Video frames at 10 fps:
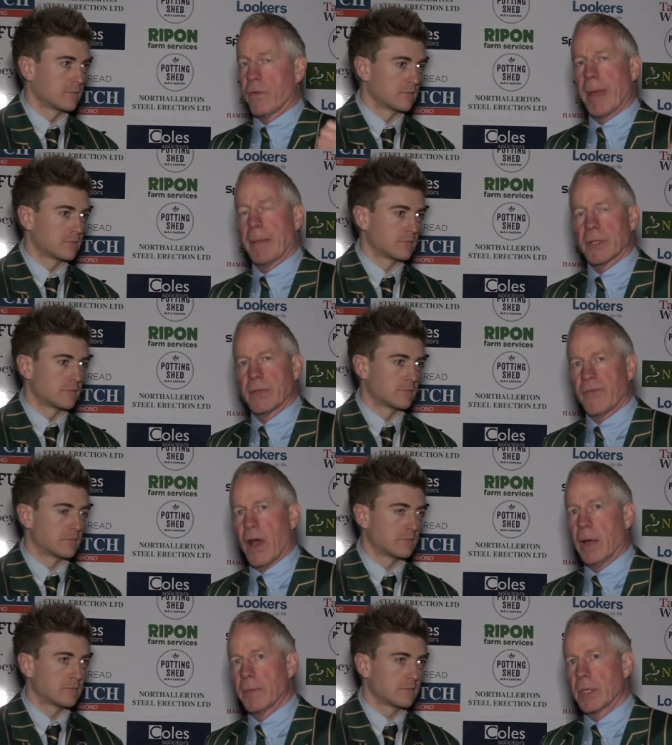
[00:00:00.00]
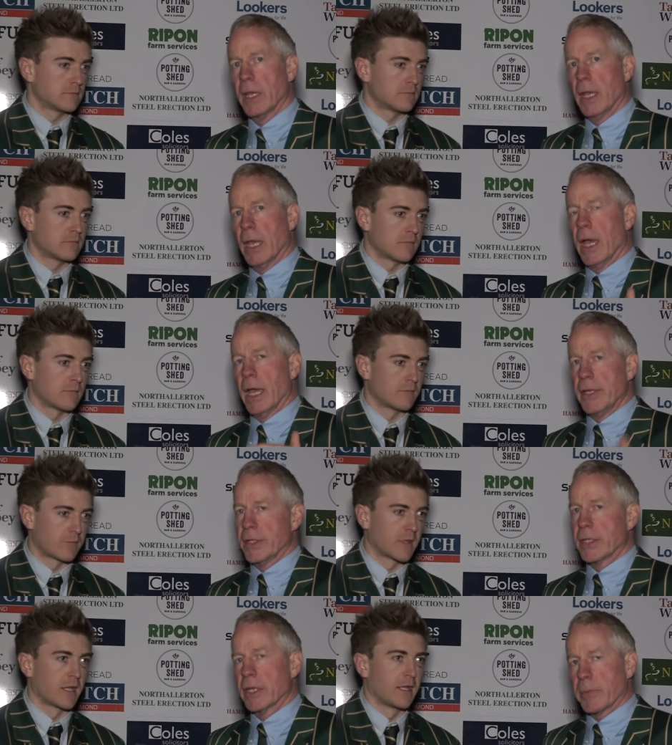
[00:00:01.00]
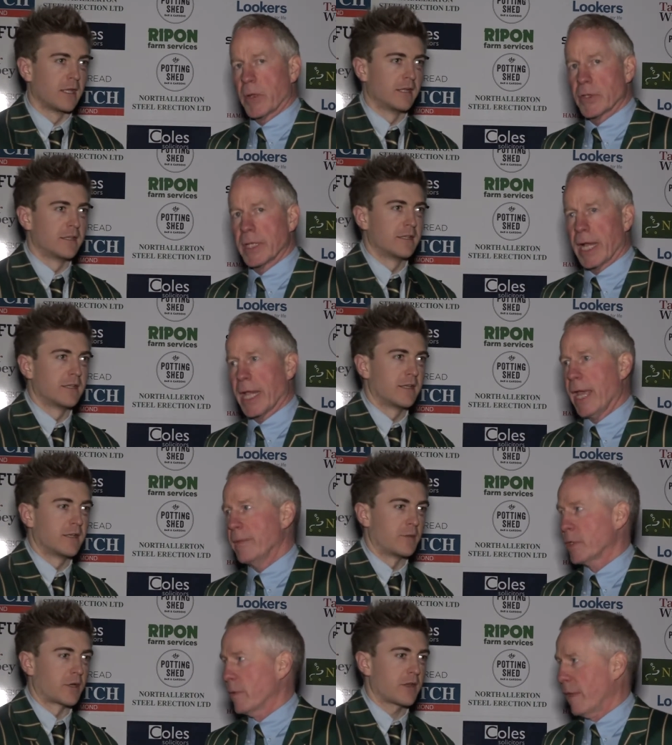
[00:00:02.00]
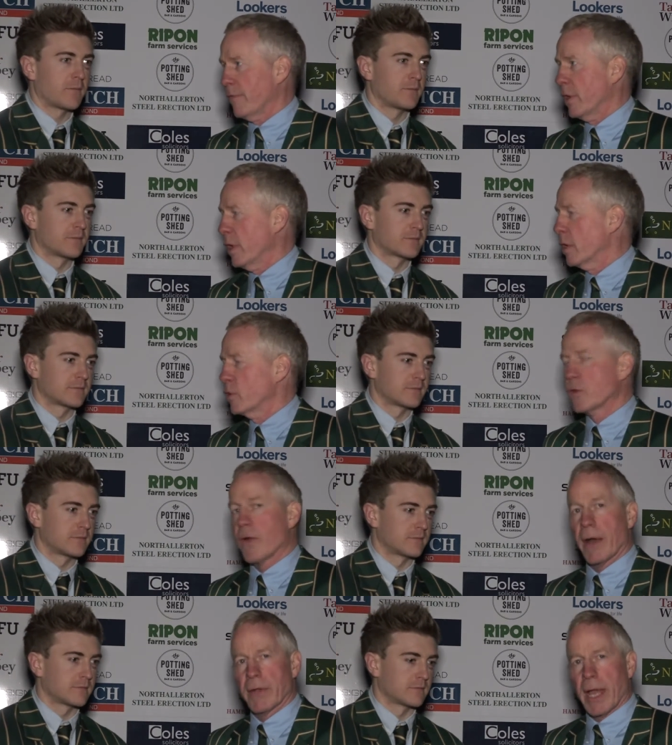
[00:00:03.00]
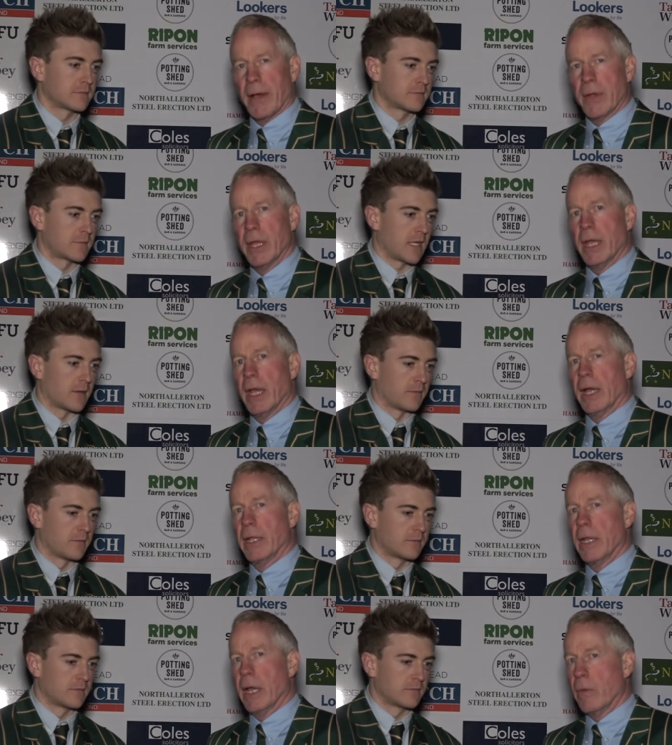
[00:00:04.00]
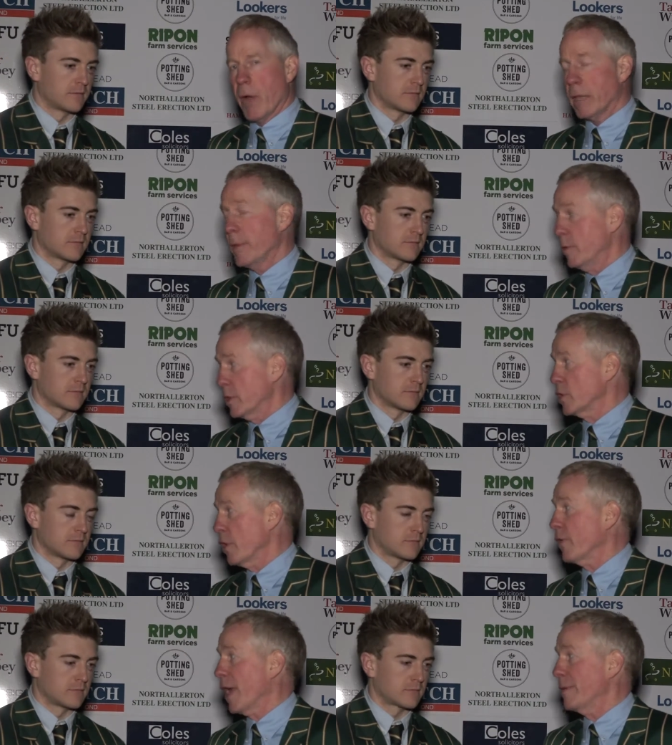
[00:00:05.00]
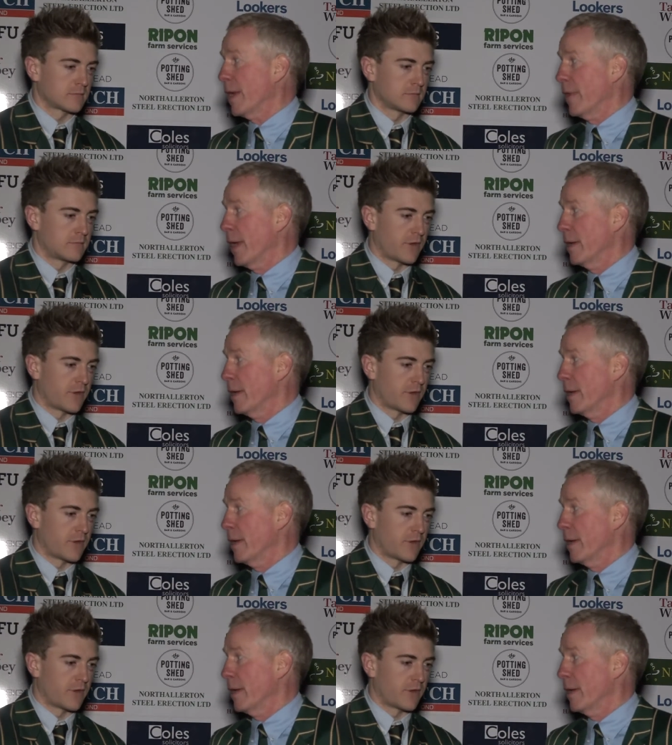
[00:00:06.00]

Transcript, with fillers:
Speaker 1: from Hamilton Farms uh, is uh, sponsoring that game, so we'll have a, a, good crowd down. Yeah. And, uh, and Wetherby was a tough game down there.